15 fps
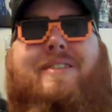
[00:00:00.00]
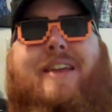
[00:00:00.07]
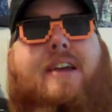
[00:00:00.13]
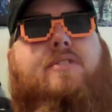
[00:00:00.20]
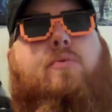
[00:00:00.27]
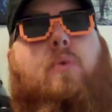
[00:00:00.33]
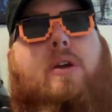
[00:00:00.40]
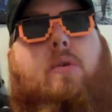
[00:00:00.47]

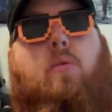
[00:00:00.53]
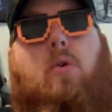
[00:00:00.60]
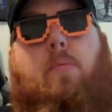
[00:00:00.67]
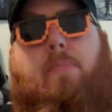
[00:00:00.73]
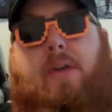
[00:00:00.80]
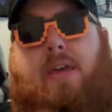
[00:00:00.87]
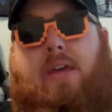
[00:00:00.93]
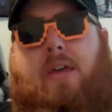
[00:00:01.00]
Next week will
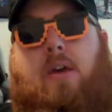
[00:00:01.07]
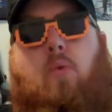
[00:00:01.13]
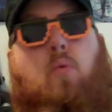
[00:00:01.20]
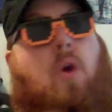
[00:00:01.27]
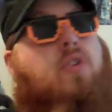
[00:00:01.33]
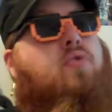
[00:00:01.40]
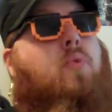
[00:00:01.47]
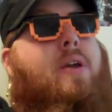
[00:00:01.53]
be
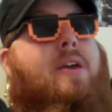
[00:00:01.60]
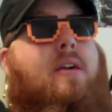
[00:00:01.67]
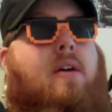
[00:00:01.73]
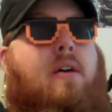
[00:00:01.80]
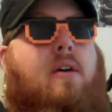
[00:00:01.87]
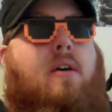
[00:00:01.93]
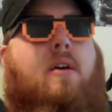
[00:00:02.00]
Rush Week.